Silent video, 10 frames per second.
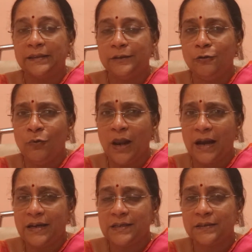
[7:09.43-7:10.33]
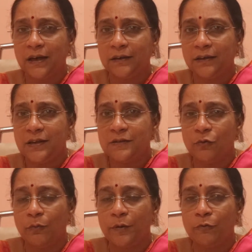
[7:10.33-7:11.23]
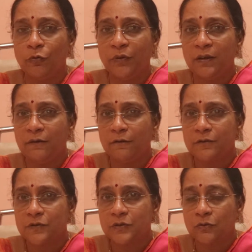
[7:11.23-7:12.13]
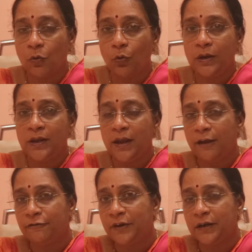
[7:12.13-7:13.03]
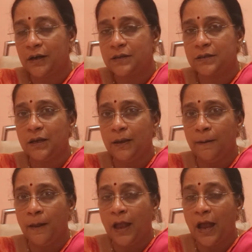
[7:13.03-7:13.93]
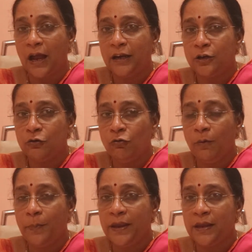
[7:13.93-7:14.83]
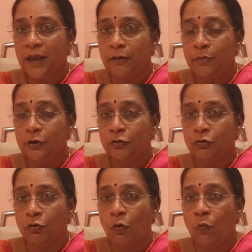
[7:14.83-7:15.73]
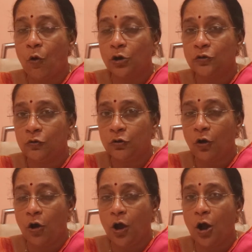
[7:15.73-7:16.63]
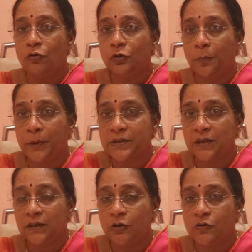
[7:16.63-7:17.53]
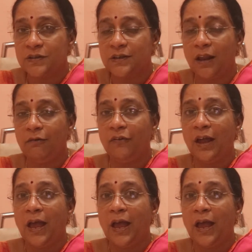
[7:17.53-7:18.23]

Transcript: You will understand things will be moving slowly, effortlessly, and you will be able to know what to talk, how to present yourself,